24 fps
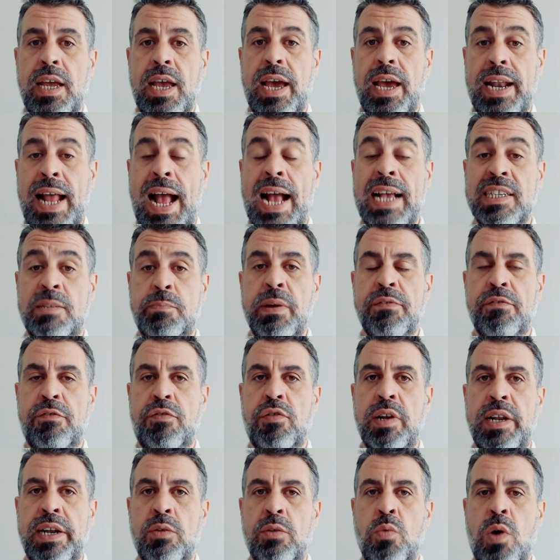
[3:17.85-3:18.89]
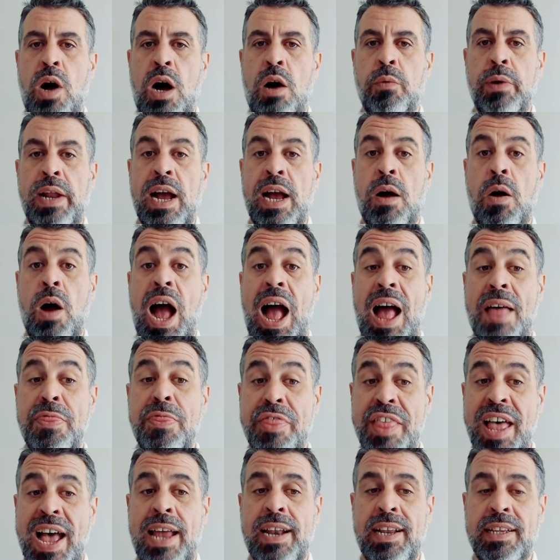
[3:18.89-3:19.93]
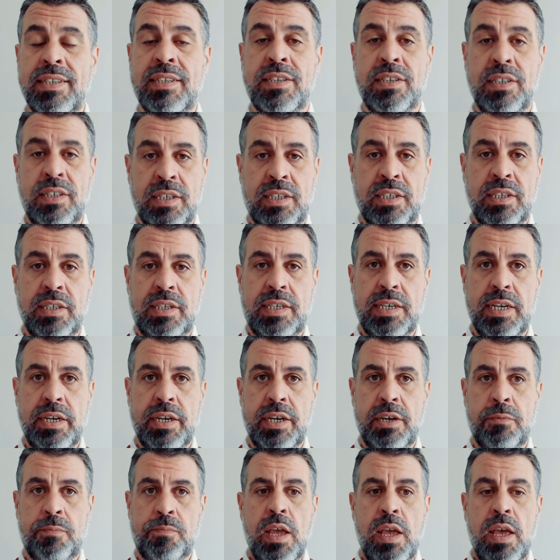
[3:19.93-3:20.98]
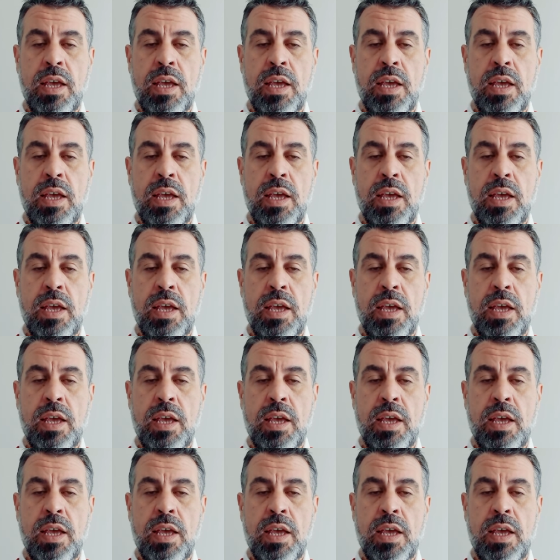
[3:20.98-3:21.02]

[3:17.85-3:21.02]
and has been for a little while now, and that is going to continue.